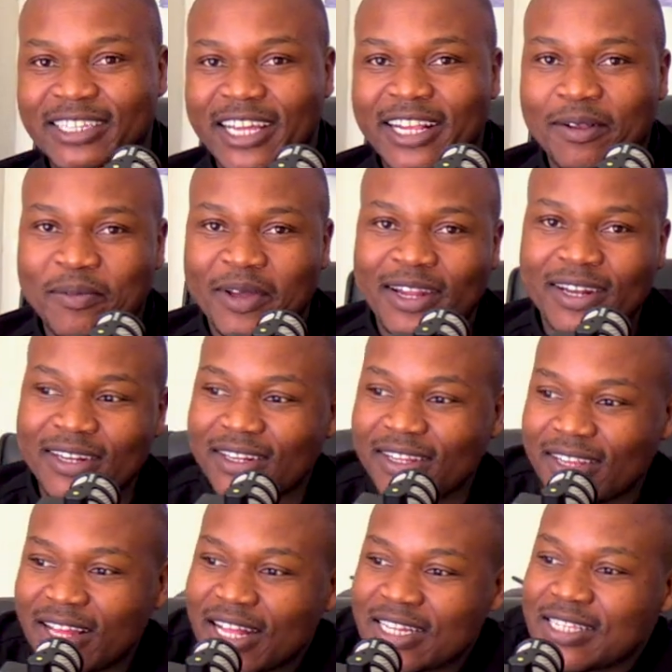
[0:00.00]

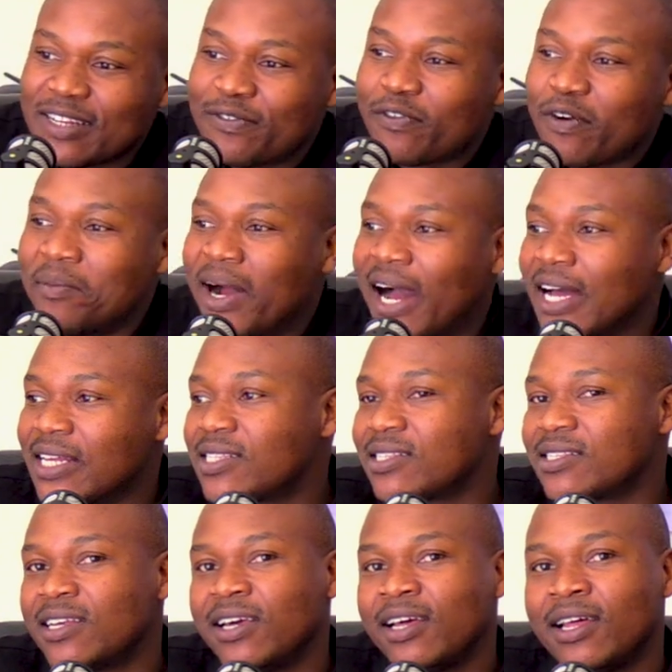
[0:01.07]
gentlemen, that's it from
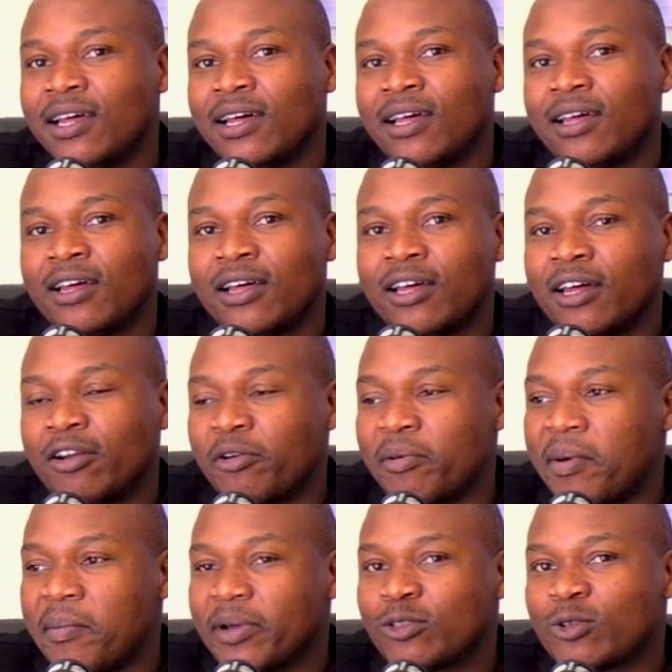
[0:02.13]
us.
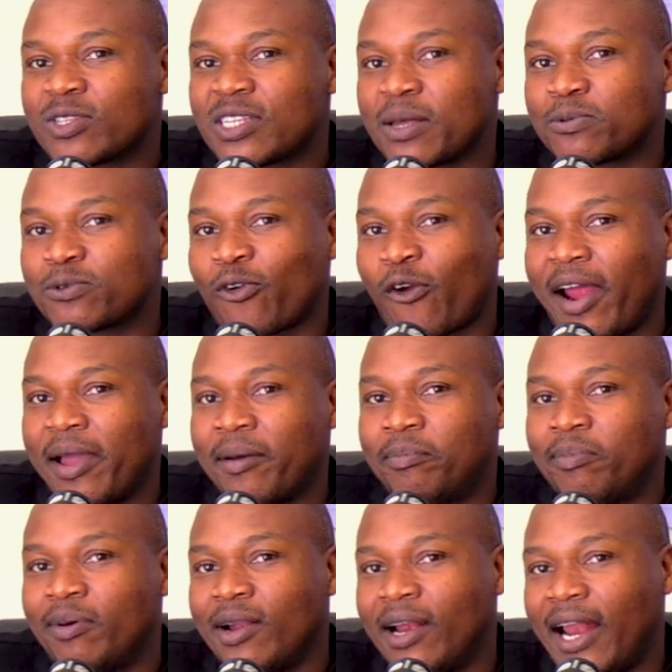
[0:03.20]
Remember to
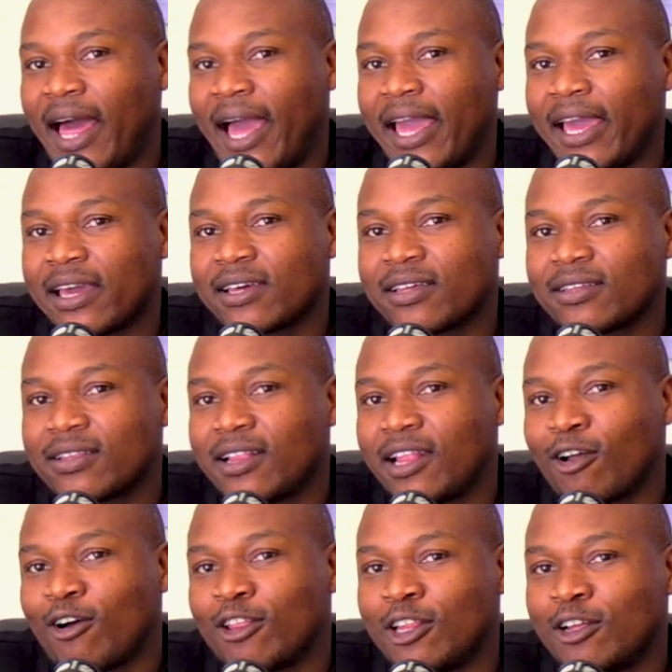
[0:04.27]
subscribe, like,
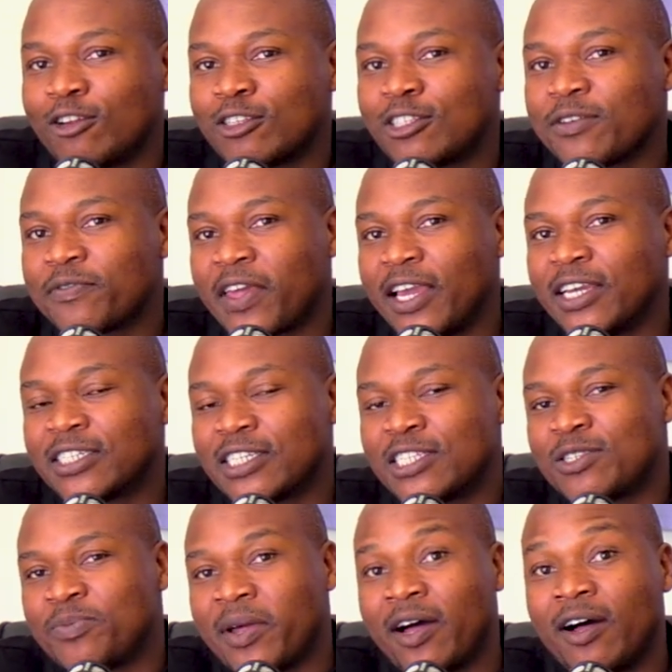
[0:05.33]
click on the
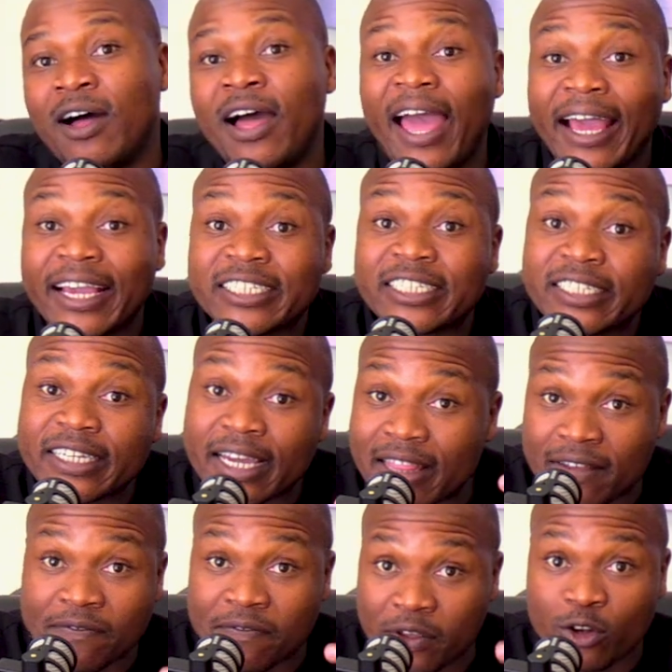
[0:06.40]
notifications bell and share
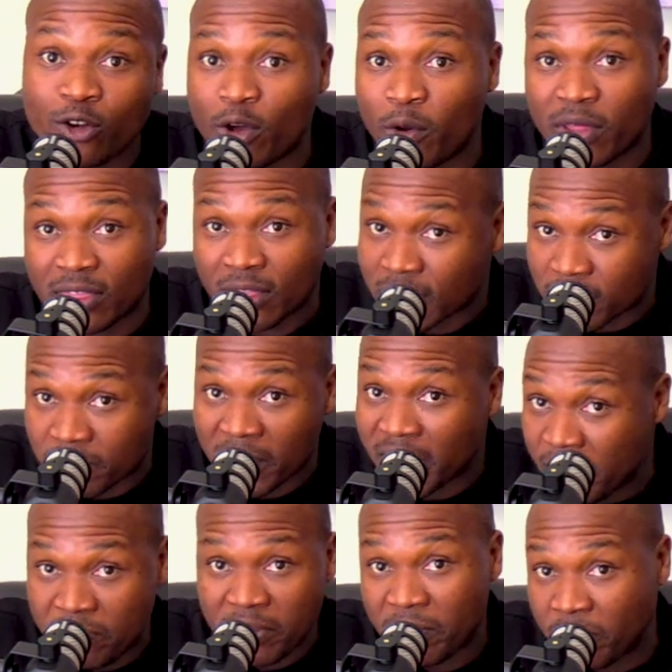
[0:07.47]
the video with as
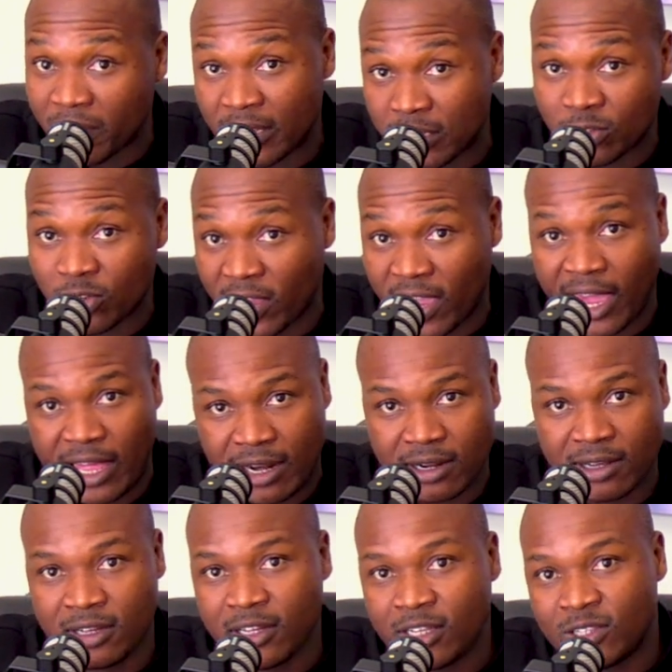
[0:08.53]
many people as you can
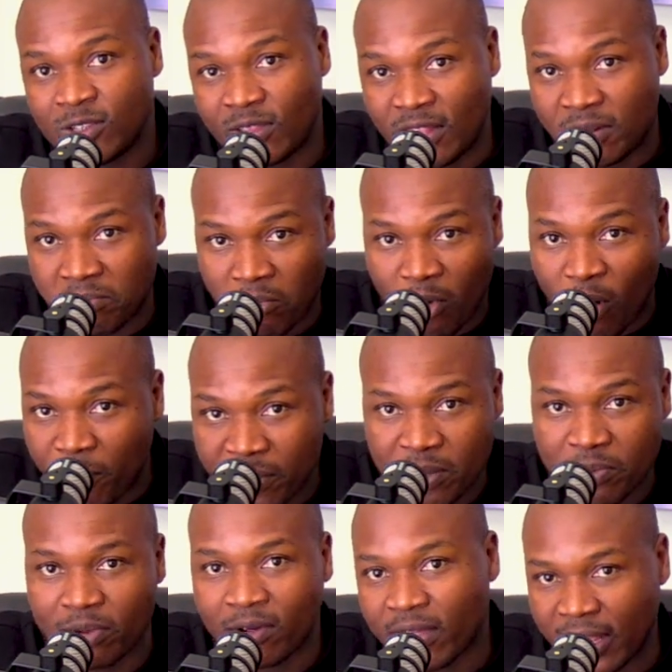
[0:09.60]
so that more
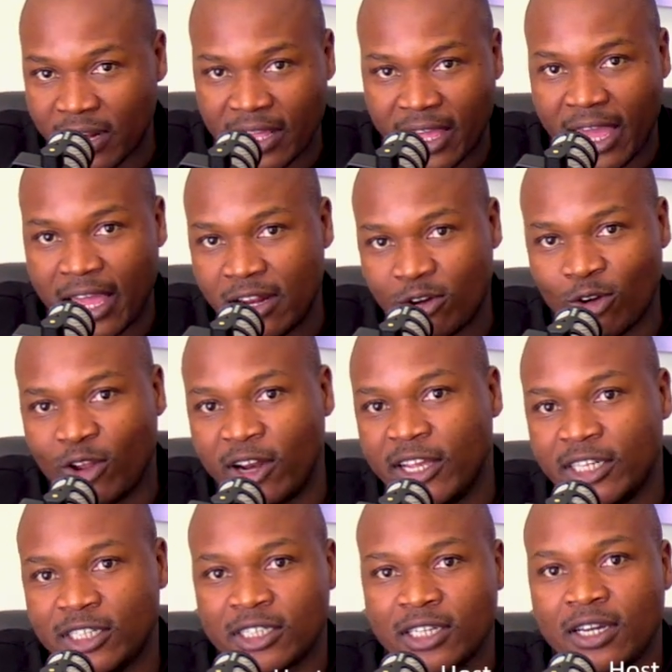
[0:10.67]
people can gain
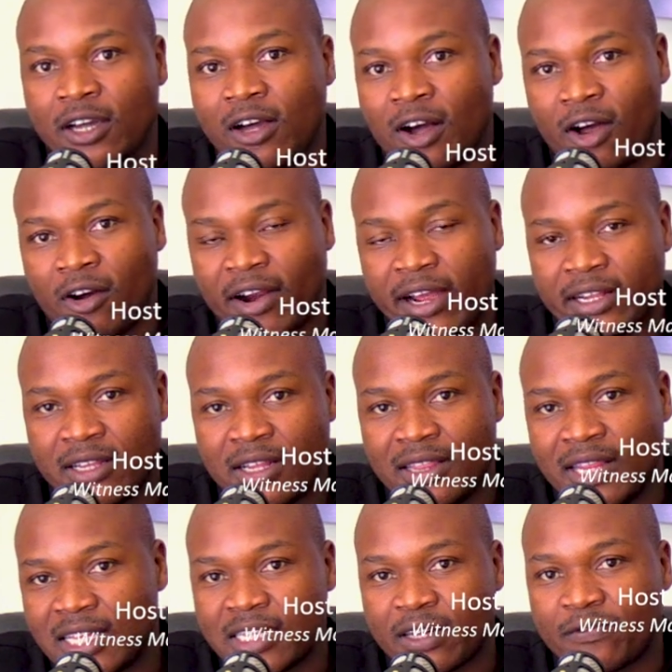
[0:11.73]
knowledge. All right,
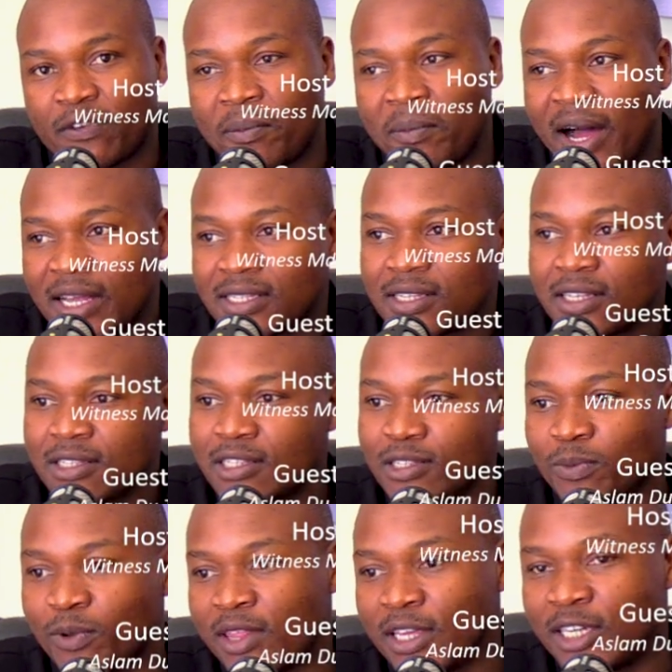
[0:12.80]
that's it from us. It's
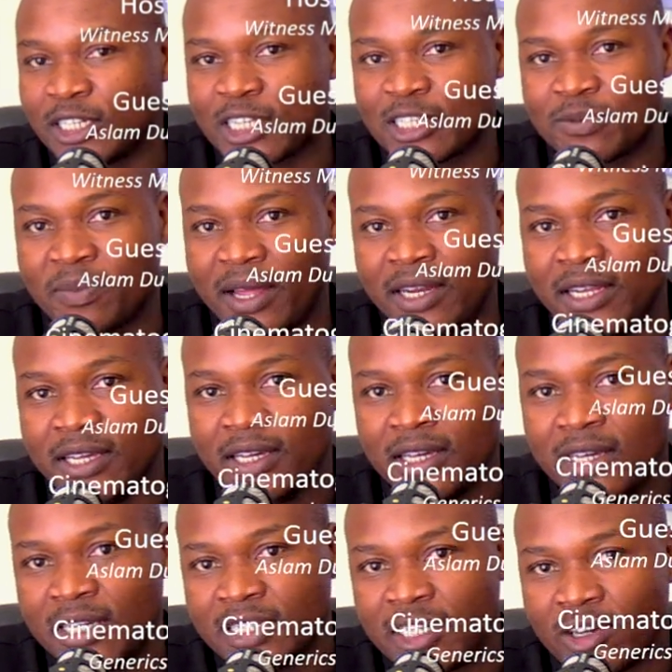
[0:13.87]
more than just money.
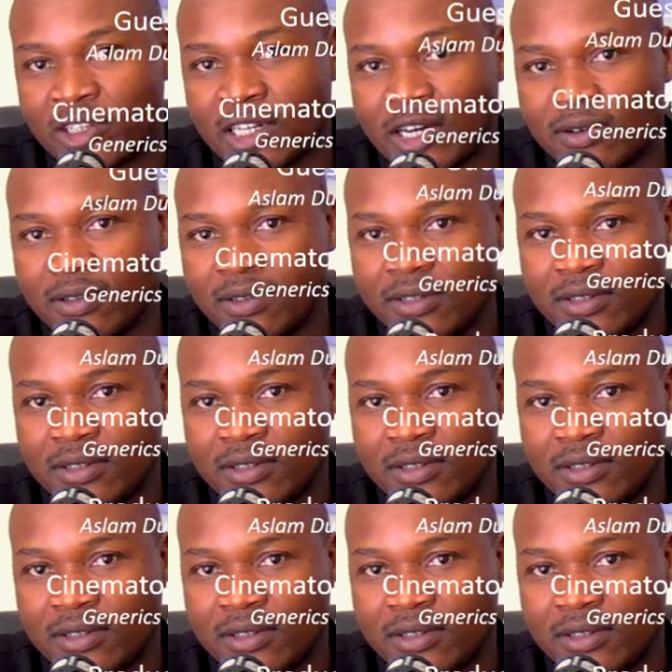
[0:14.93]
Ciao, ciao.